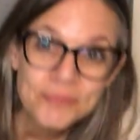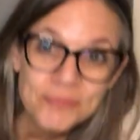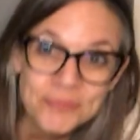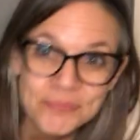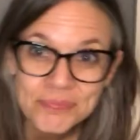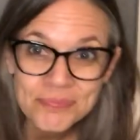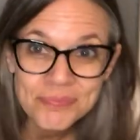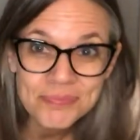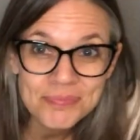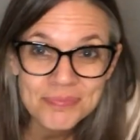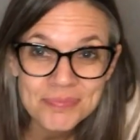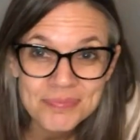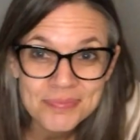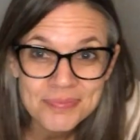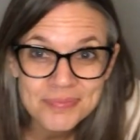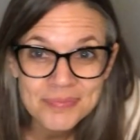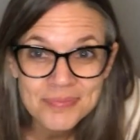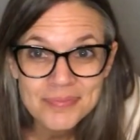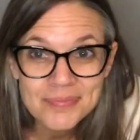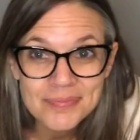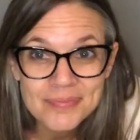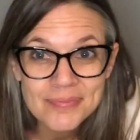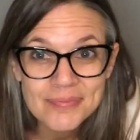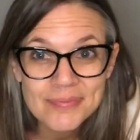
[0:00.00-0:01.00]

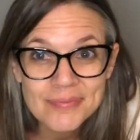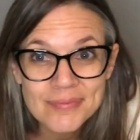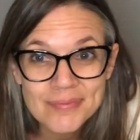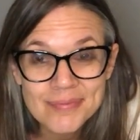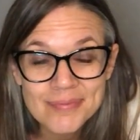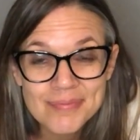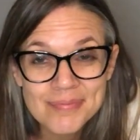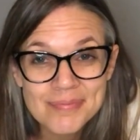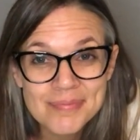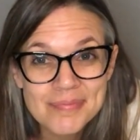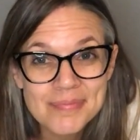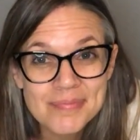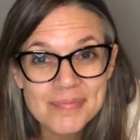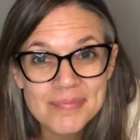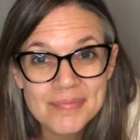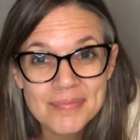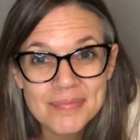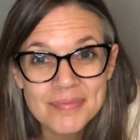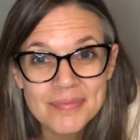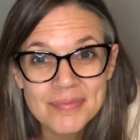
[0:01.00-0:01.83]
(silence)